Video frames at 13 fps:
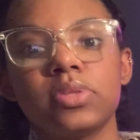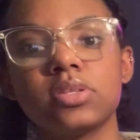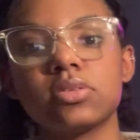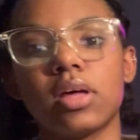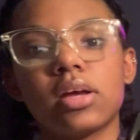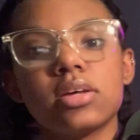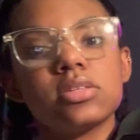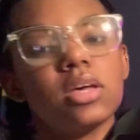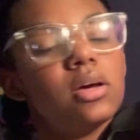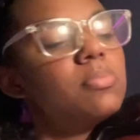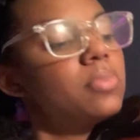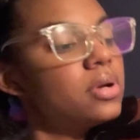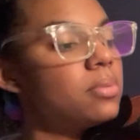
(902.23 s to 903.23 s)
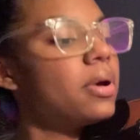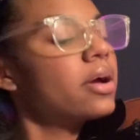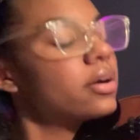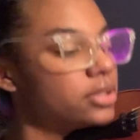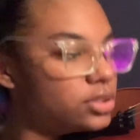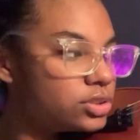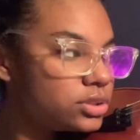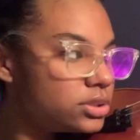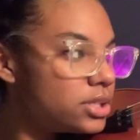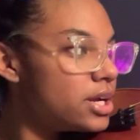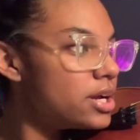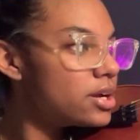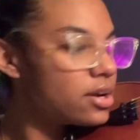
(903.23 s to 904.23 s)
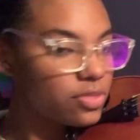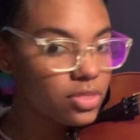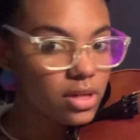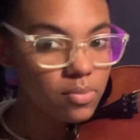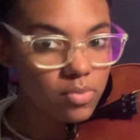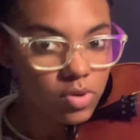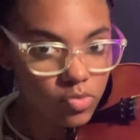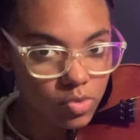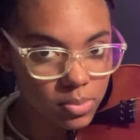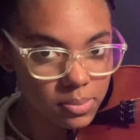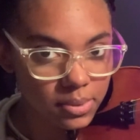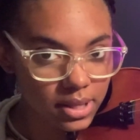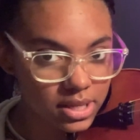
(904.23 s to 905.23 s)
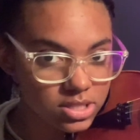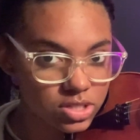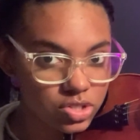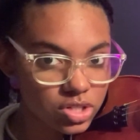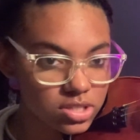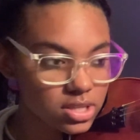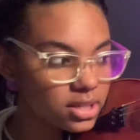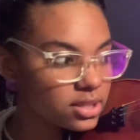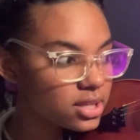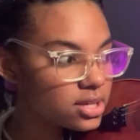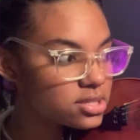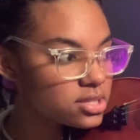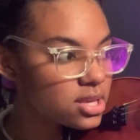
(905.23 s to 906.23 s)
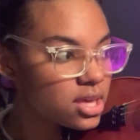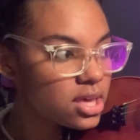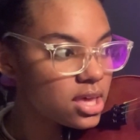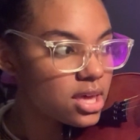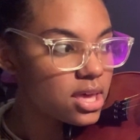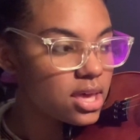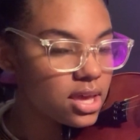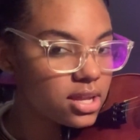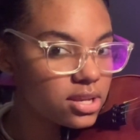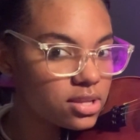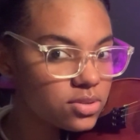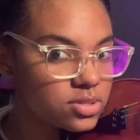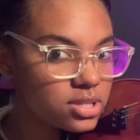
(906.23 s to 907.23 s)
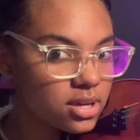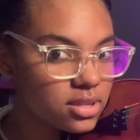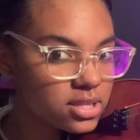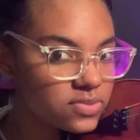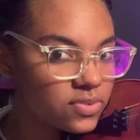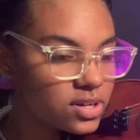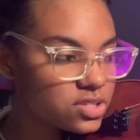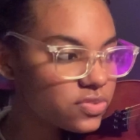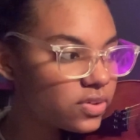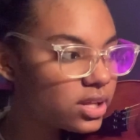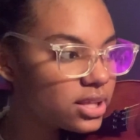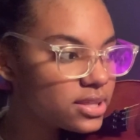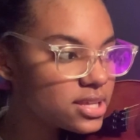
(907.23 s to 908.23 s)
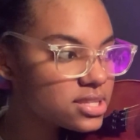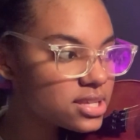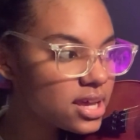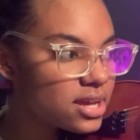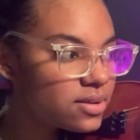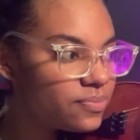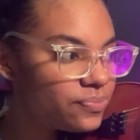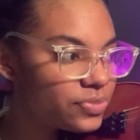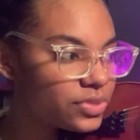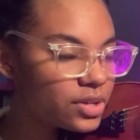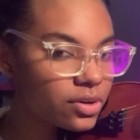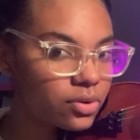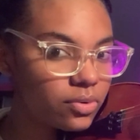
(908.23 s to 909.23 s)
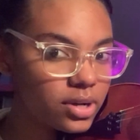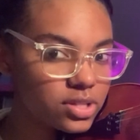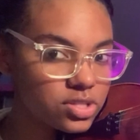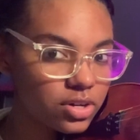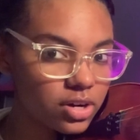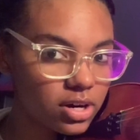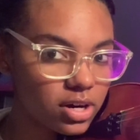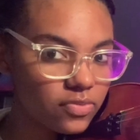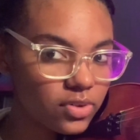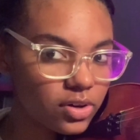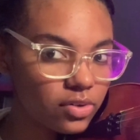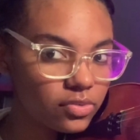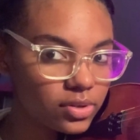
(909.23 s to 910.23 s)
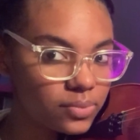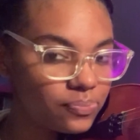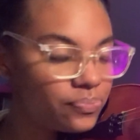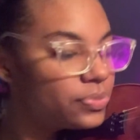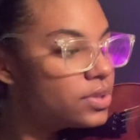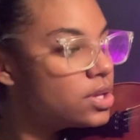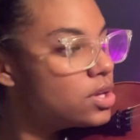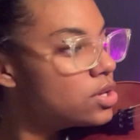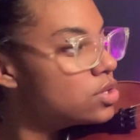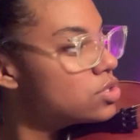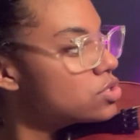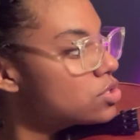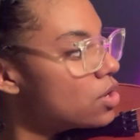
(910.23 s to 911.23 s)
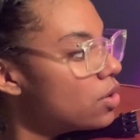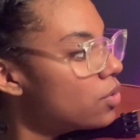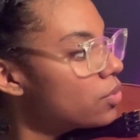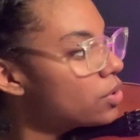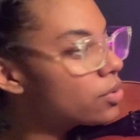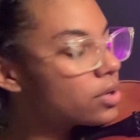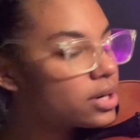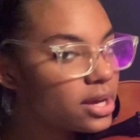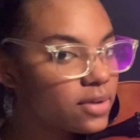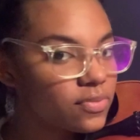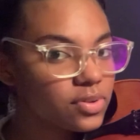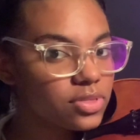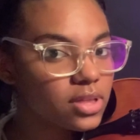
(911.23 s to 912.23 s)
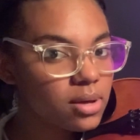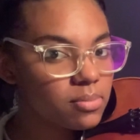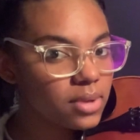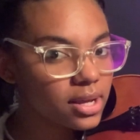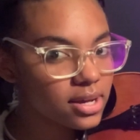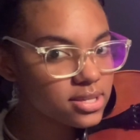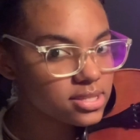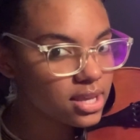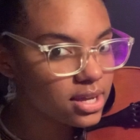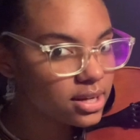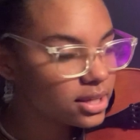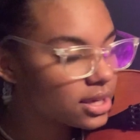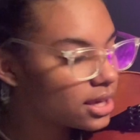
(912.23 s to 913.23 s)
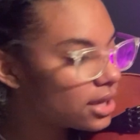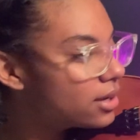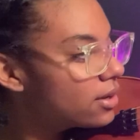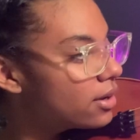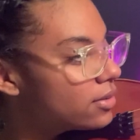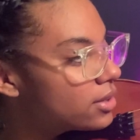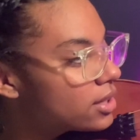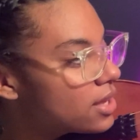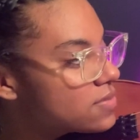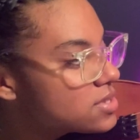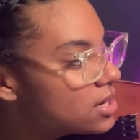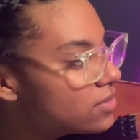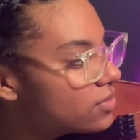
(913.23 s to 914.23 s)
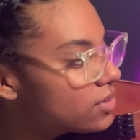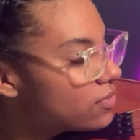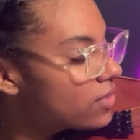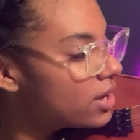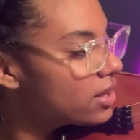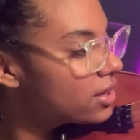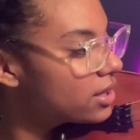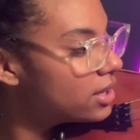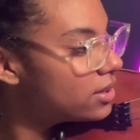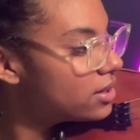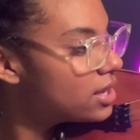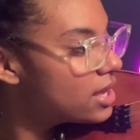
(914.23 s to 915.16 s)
So like I said, put it back on your shoulder. Your thumb will be placed just like this. And you see how these fingers fall on this side? They're going to curve over. So you're going to have your thumb, like I said, again, on the left side of your violin.